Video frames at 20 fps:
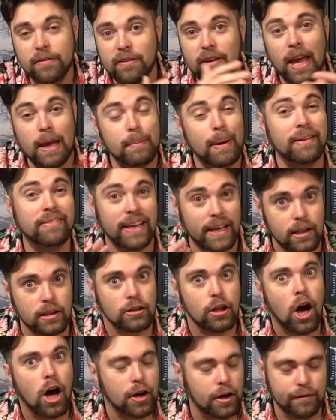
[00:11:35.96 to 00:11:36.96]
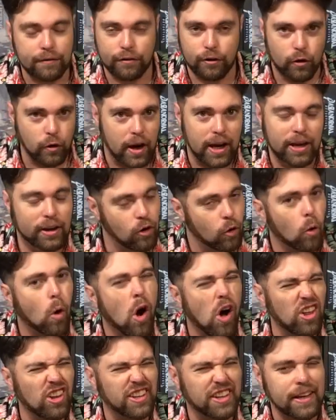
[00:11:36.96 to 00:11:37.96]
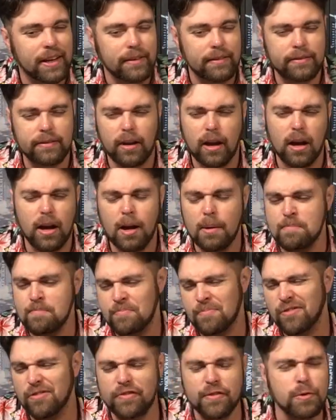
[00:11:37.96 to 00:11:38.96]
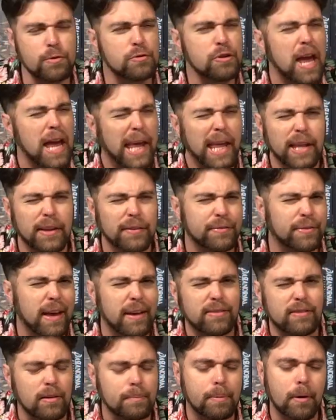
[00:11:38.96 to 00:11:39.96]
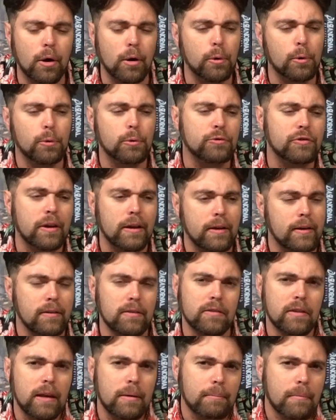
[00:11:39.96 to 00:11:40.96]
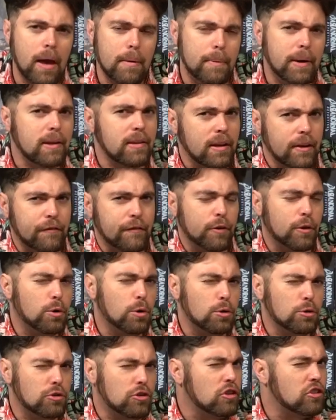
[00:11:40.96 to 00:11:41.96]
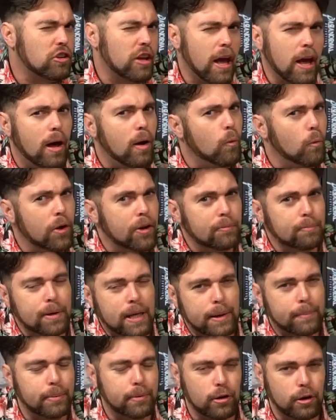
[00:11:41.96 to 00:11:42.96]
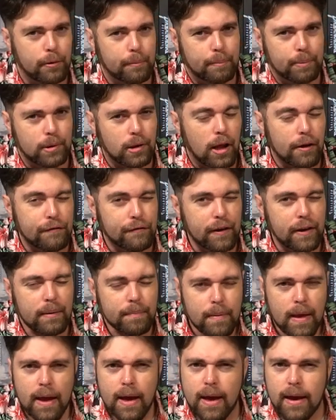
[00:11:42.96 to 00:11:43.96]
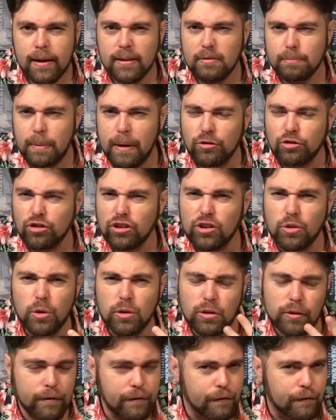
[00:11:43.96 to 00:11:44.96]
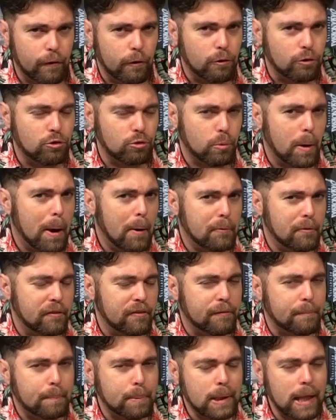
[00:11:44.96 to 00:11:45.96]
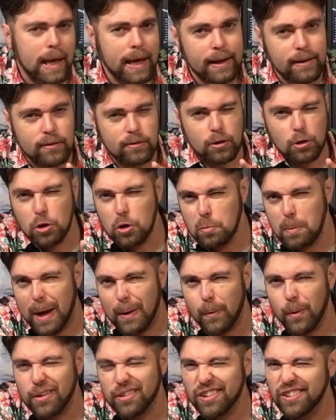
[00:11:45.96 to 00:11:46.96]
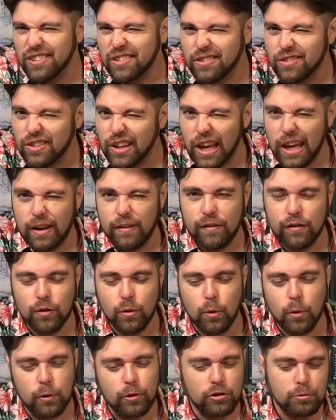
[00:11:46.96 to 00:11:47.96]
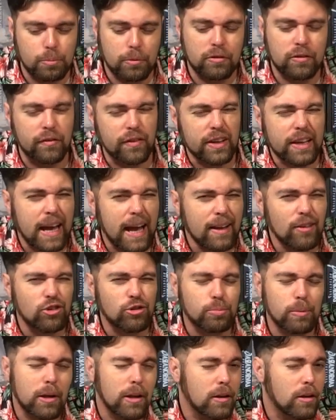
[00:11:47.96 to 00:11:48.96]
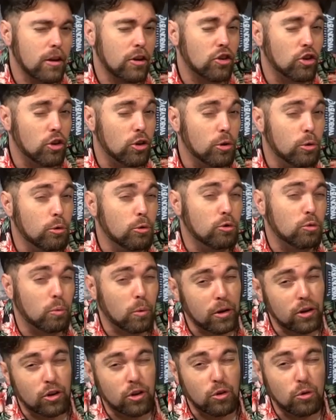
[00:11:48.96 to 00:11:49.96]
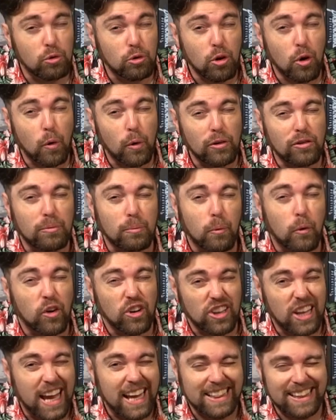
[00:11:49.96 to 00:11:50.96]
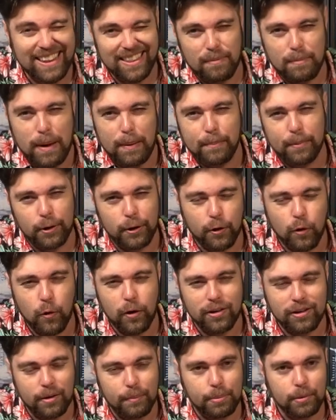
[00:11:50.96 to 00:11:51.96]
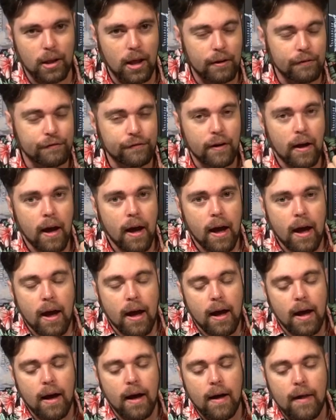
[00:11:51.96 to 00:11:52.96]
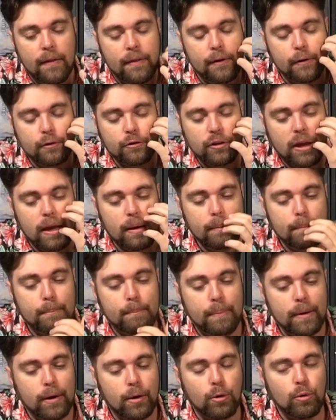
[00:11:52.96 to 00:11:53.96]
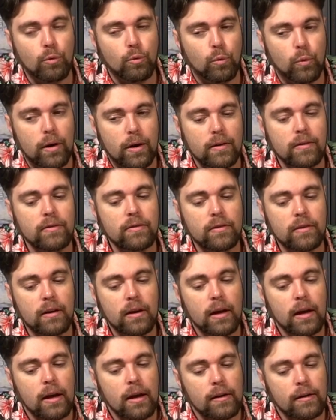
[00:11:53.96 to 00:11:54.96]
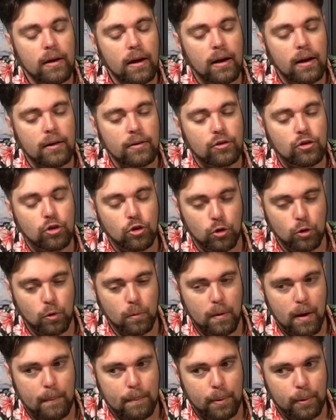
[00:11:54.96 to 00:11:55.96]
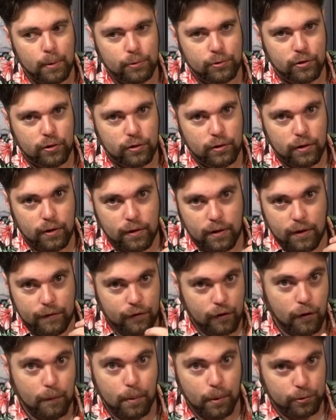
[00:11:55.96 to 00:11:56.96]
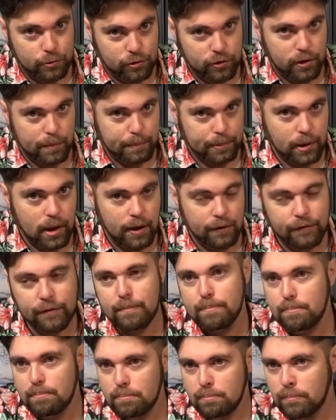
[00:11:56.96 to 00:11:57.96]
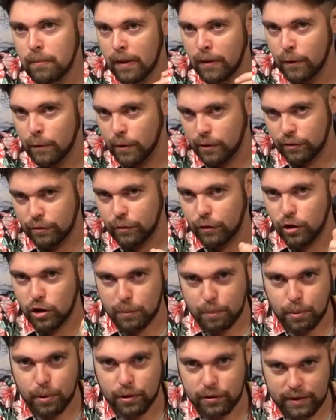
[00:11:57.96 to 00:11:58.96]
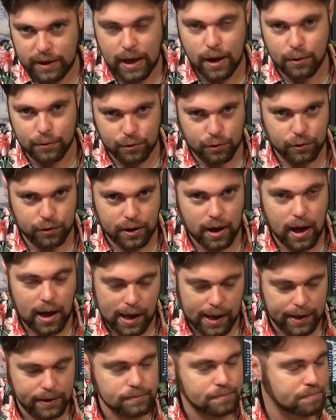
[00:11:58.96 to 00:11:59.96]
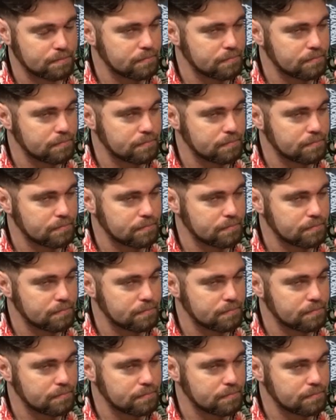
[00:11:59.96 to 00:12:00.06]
This game has a lot of great qualities. Um, few negatives, I suppose, is it might be difficult to tell when people are bluffing, especially during the first round of play, and so you might want to save your specific henchmen to use when you know it's more likely that people are going to bluff. Uh, there's a bigger risk uh, to a person uh, for a person to bluff than there is for you to put down your guy.